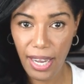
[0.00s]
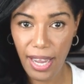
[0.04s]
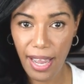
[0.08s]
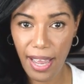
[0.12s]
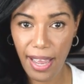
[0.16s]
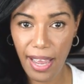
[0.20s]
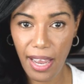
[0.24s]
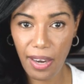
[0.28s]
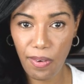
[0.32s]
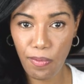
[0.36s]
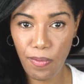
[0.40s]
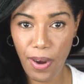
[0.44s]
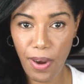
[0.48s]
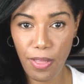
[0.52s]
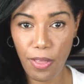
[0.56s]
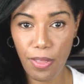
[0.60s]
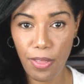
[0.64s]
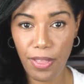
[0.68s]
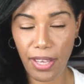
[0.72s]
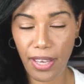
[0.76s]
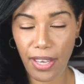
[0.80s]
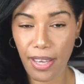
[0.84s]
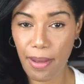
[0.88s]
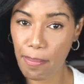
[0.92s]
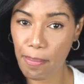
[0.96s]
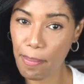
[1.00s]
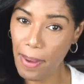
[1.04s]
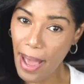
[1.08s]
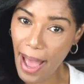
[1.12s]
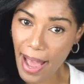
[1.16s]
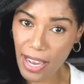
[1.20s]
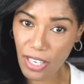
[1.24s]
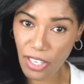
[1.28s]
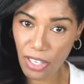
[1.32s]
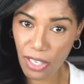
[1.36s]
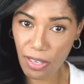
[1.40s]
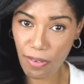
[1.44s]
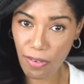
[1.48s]
And rather than
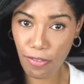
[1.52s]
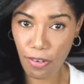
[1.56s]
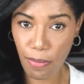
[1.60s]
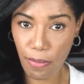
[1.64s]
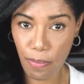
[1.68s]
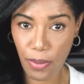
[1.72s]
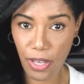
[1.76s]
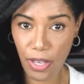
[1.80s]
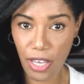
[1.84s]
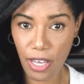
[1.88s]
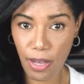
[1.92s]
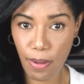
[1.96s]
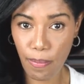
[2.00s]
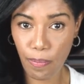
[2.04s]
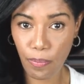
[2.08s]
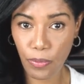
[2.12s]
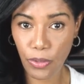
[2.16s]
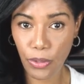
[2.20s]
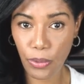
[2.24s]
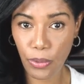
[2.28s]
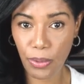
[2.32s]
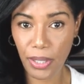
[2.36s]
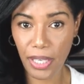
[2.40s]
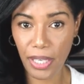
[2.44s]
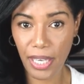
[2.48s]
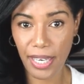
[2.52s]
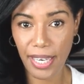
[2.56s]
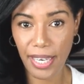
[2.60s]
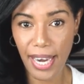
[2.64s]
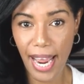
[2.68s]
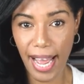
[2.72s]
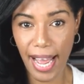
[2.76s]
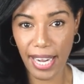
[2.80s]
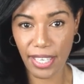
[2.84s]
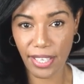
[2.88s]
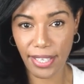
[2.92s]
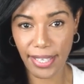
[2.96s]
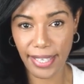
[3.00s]
compassion from them, you get
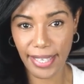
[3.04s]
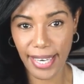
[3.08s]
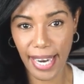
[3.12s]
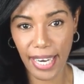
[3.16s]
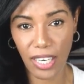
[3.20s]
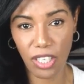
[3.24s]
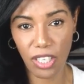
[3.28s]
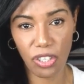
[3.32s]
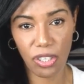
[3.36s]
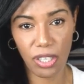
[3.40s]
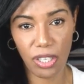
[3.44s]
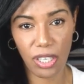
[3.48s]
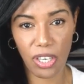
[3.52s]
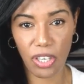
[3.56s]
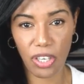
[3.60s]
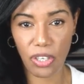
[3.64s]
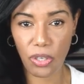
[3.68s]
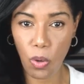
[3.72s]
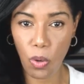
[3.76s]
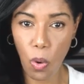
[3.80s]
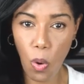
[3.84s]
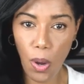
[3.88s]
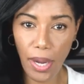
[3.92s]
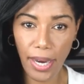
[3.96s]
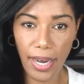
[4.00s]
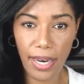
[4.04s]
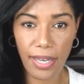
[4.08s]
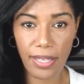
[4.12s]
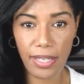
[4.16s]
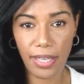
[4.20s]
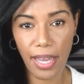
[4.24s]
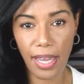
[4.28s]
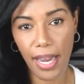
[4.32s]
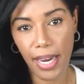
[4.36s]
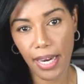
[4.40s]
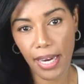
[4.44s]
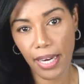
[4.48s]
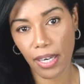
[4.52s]
agitation,
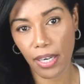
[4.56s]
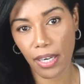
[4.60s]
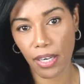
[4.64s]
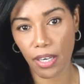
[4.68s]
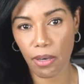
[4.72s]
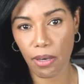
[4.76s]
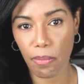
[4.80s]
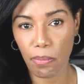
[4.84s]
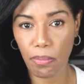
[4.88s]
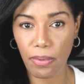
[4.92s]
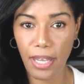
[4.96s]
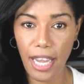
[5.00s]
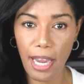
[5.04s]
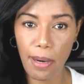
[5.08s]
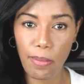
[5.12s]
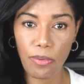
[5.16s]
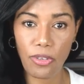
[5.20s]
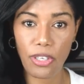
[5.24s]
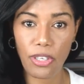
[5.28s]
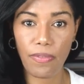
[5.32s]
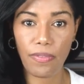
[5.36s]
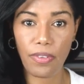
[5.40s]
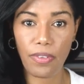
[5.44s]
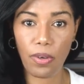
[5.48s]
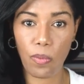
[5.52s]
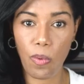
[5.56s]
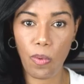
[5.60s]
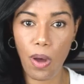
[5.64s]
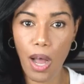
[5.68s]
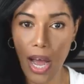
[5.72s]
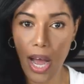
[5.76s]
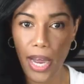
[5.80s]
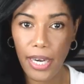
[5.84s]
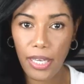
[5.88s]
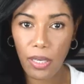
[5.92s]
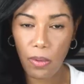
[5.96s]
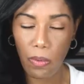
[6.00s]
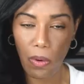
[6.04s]
annoyance, anger, blame shifting.
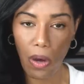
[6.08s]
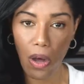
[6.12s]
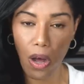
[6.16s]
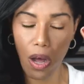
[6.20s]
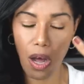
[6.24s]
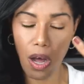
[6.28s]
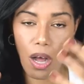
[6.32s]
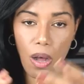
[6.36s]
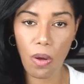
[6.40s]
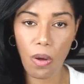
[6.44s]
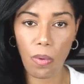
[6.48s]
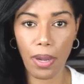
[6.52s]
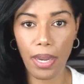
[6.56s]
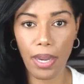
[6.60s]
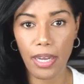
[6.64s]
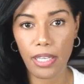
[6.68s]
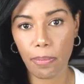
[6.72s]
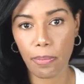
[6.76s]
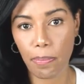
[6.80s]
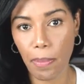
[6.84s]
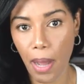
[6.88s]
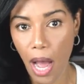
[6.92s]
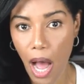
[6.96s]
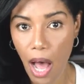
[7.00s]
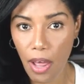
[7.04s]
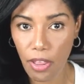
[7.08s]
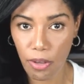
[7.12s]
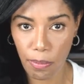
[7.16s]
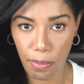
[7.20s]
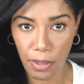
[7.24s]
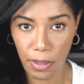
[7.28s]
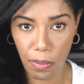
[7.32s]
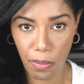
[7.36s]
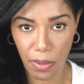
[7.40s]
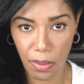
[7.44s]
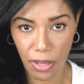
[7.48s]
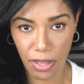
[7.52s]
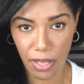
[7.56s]
Why do you always bother
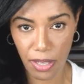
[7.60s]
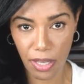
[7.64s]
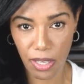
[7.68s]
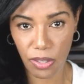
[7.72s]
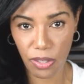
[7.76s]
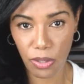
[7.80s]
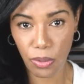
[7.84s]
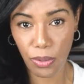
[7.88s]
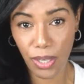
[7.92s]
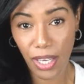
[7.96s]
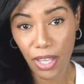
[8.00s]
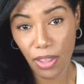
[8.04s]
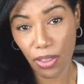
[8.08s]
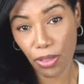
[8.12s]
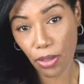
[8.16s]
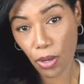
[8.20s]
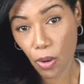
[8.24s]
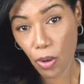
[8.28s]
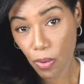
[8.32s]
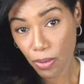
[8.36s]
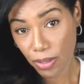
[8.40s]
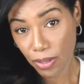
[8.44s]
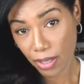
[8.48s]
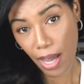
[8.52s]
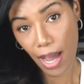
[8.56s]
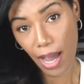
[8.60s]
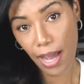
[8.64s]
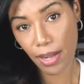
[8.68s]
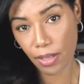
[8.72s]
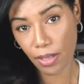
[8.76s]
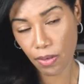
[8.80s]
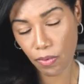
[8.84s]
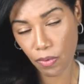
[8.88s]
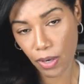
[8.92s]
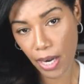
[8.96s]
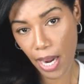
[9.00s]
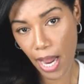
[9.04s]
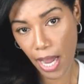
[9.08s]
me with this? You get those
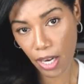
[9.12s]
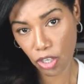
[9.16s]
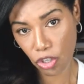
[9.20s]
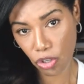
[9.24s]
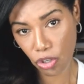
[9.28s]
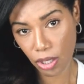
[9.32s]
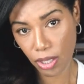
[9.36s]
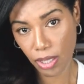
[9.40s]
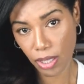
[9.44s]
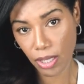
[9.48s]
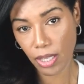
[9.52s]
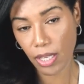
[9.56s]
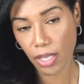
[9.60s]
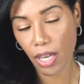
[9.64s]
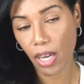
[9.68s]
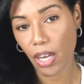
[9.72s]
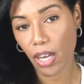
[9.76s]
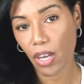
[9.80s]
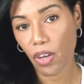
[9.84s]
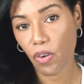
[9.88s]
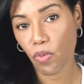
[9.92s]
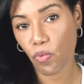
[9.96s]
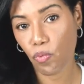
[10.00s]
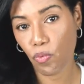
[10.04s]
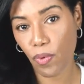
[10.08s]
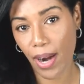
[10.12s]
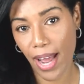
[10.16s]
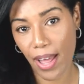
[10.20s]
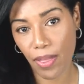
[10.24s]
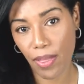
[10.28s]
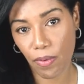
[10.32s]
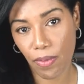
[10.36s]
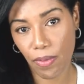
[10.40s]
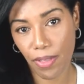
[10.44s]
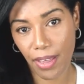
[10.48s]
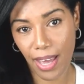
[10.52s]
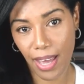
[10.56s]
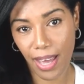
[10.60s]
kinds of reactions
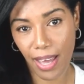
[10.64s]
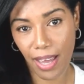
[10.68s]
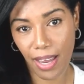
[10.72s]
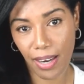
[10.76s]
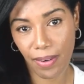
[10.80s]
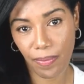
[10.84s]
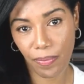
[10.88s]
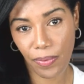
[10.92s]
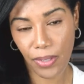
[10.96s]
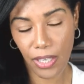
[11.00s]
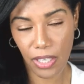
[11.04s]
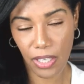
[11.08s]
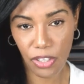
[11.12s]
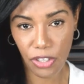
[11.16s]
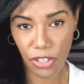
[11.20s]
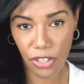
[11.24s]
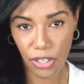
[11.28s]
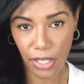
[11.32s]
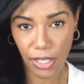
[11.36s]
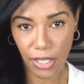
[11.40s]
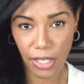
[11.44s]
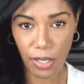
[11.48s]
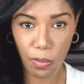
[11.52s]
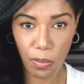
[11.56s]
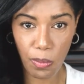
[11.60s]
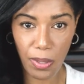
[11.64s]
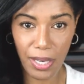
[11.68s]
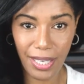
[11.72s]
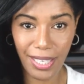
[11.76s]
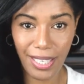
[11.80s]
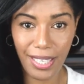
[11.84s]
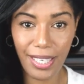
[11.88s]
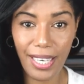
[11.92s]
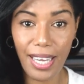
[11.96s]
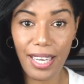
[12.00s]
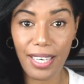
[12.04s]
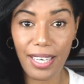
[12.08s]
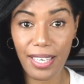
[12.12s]
rather than a
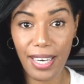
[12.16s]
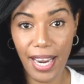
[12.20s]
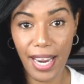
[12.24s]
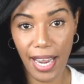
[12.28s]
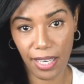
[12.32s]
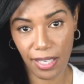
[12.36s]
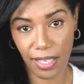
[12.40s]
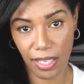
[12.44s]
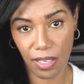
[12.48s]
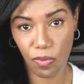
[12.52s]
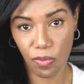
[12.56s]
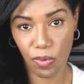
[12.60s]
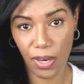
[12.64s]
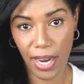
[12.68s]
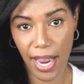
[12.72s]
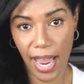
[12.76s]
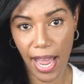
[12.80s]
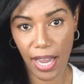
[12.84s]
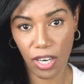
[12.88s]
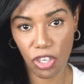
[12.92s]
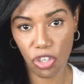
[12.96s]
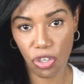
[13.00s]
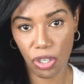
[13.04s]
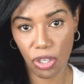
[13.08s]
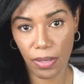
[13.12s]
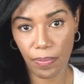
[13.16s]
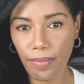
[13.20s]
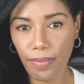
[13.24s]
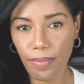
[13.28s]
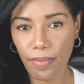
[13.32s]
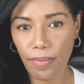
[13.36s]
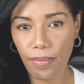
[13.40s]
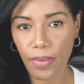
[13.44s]
genuine connected reaction.